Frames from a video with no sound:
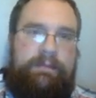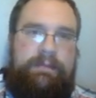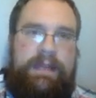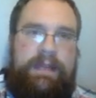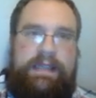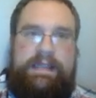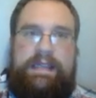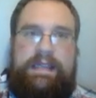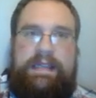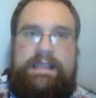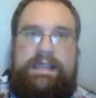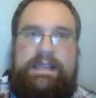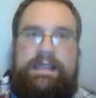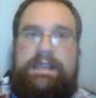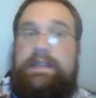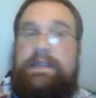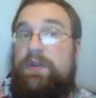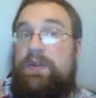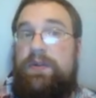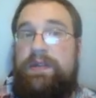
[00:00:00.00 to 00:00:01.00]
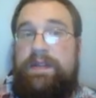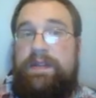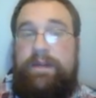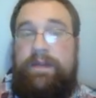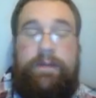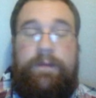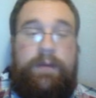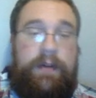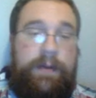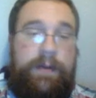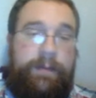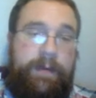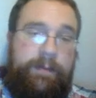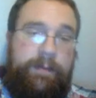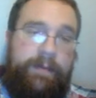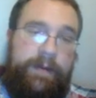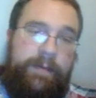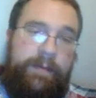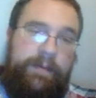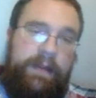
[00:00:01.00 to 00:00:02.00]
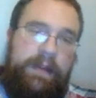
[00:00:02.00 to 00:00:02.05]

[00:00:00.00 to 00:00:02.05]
Makes sense. It's the Swords of the Forearmed Emperor.